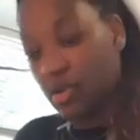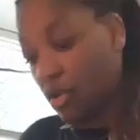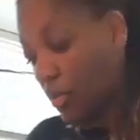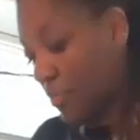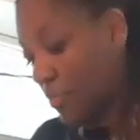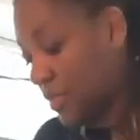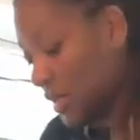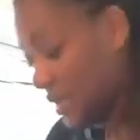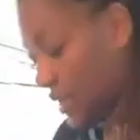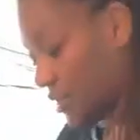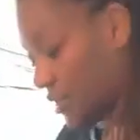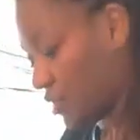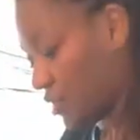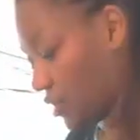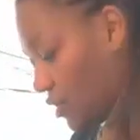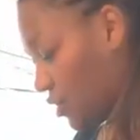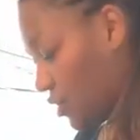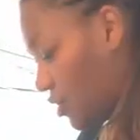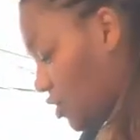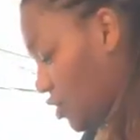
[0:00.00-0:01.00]

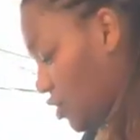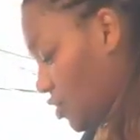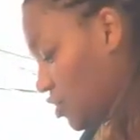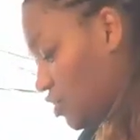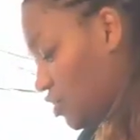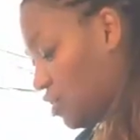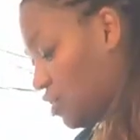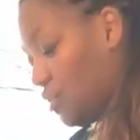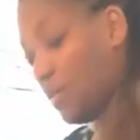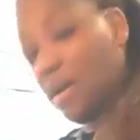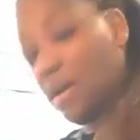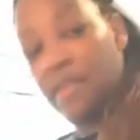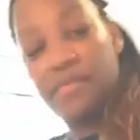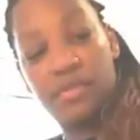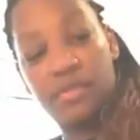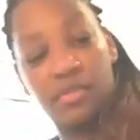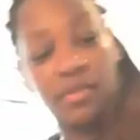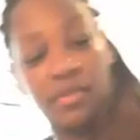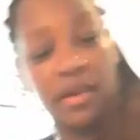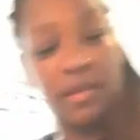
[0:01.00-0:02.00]
combination to have
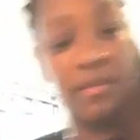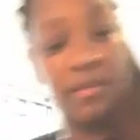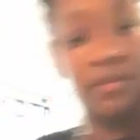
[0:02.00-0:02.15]
as well.